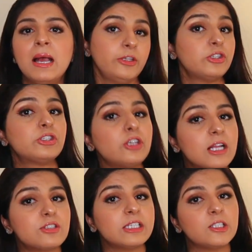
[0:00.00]
You should
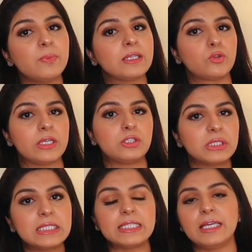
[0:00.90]
also expect
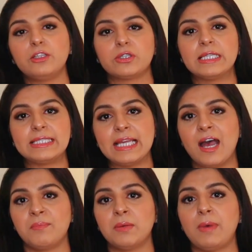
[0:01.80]
questions in your
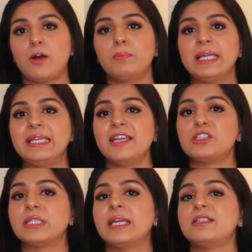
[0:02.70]
exam about
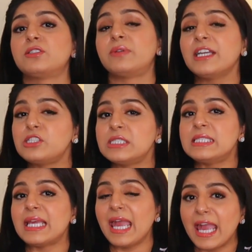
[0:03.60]
medication
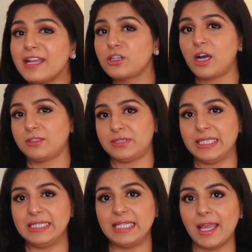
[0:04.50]
interactions and
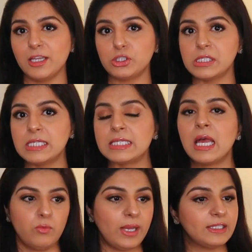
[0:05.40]
contraindications,
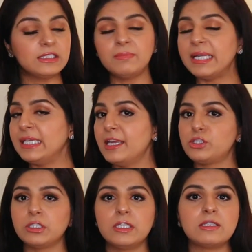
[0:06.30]
whether the
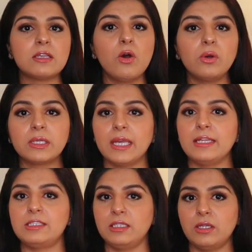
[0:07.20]
medication is
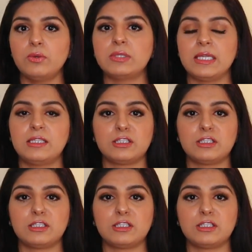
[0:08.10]
okay to use in